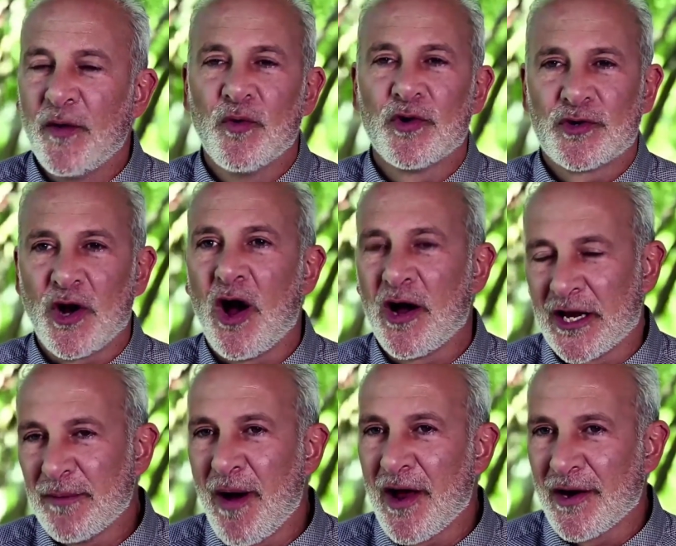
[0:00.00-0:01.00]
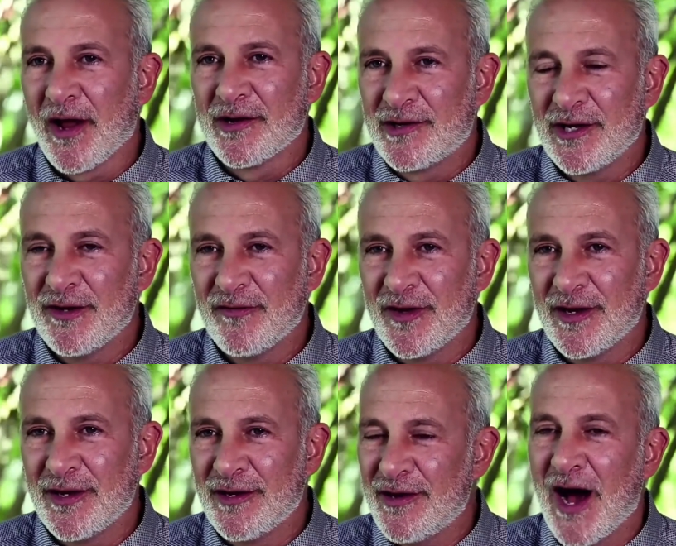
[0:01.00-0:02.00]
They weren't talking about it on
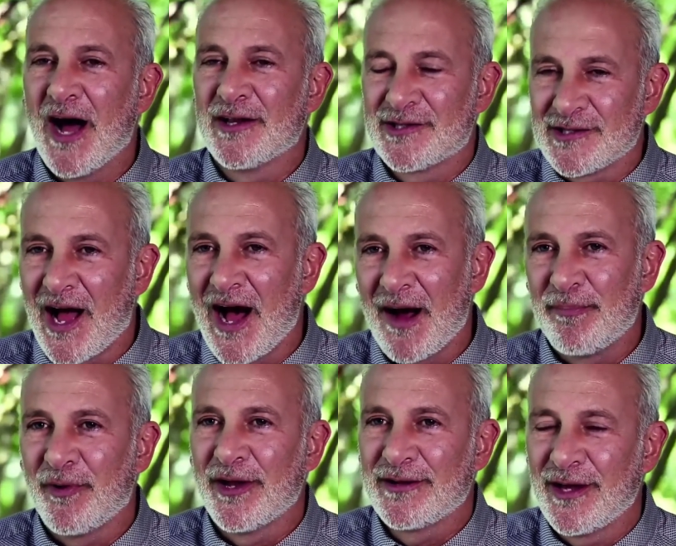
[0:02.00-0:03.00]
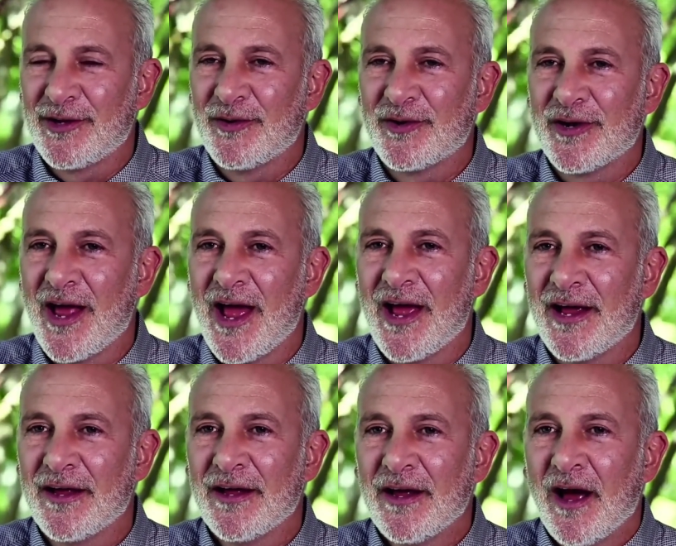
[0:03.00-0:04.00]
TV nonstop like they do
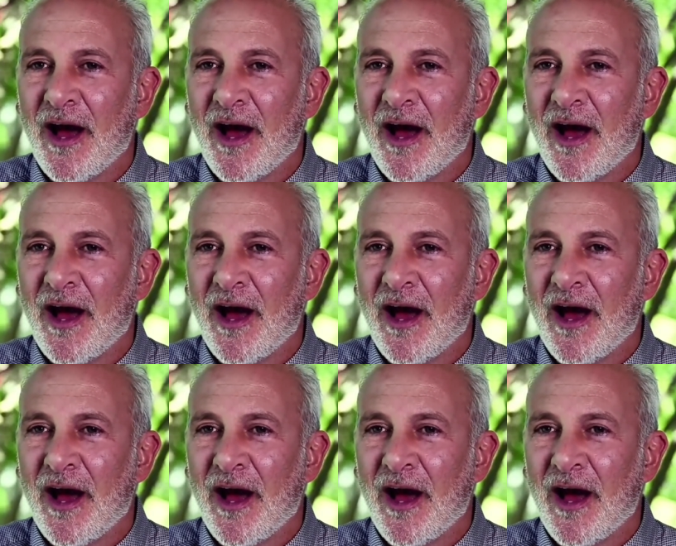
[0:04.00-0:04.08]
today.